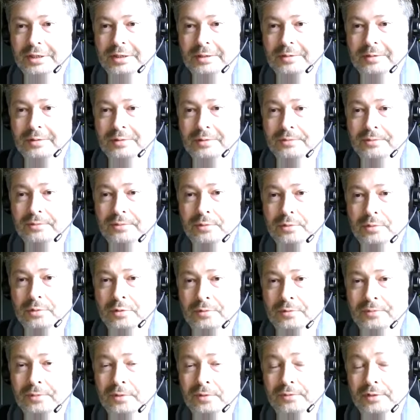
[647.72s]

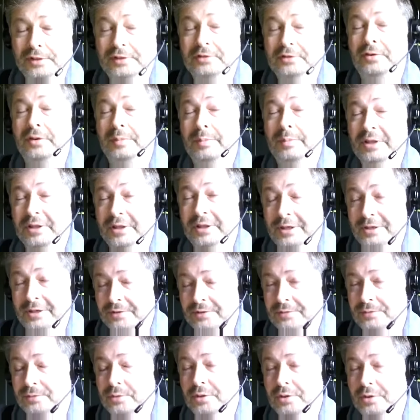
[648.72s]

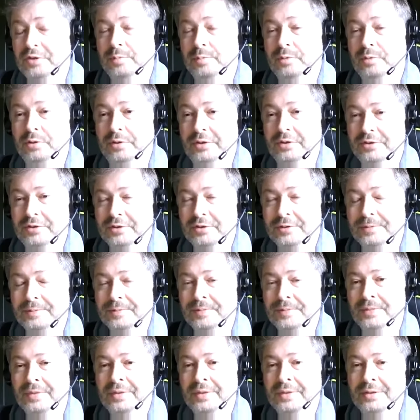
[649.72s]
vulnerabilities, for exploits.
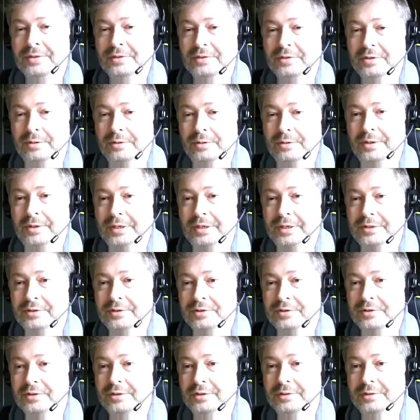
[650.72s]
So it
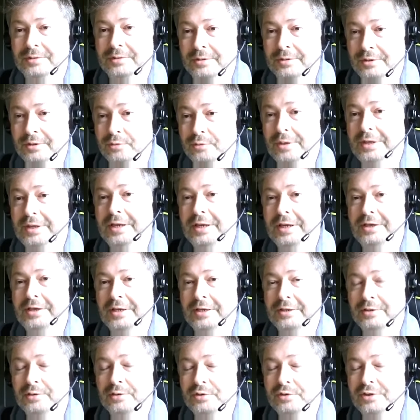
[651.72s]
is a great
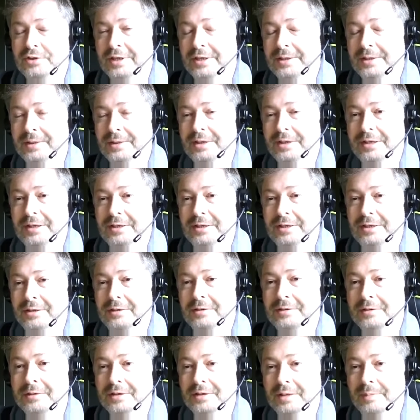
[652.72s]
idea to start
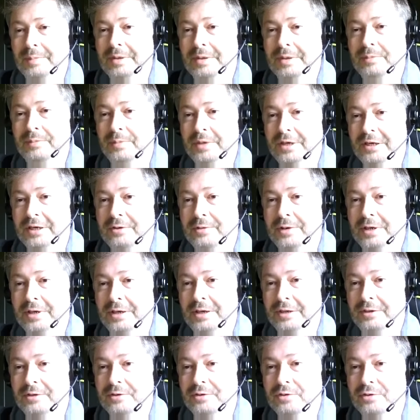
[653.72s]
thinking about
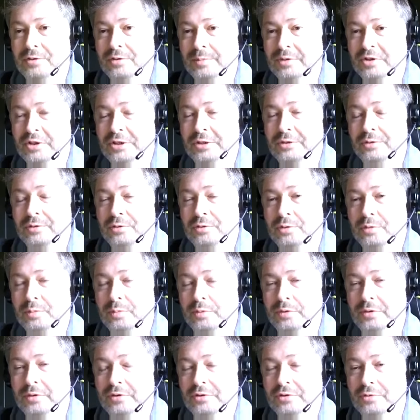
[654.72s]
migrating to Magento
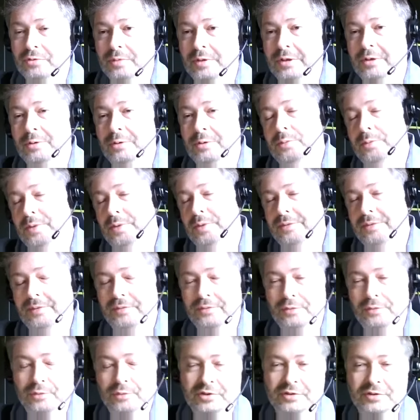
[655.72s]
2.3 or whatever
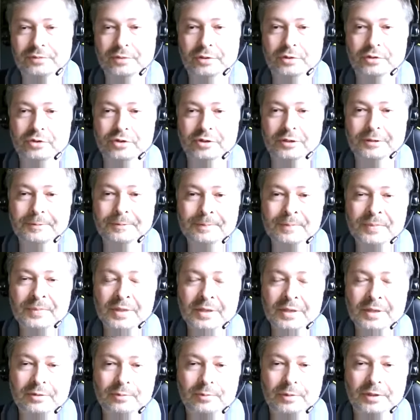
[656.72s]
future version
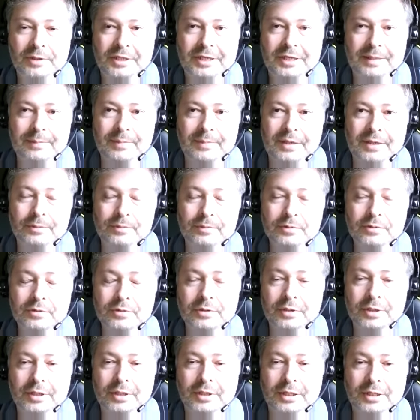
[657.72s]
will come out
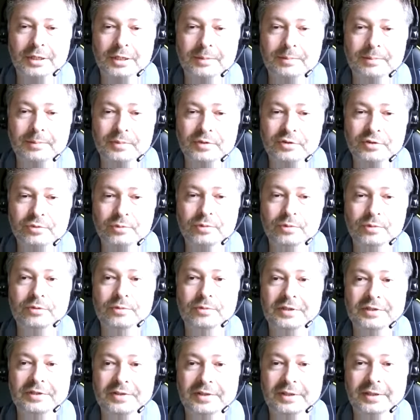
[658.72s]
sooner
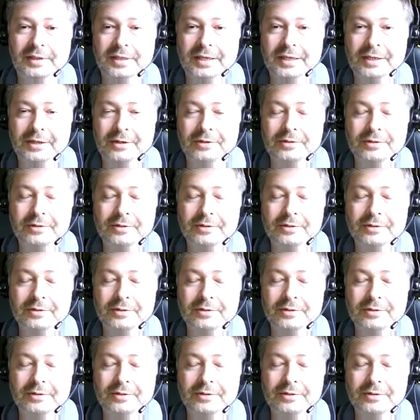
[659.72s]
rather than later,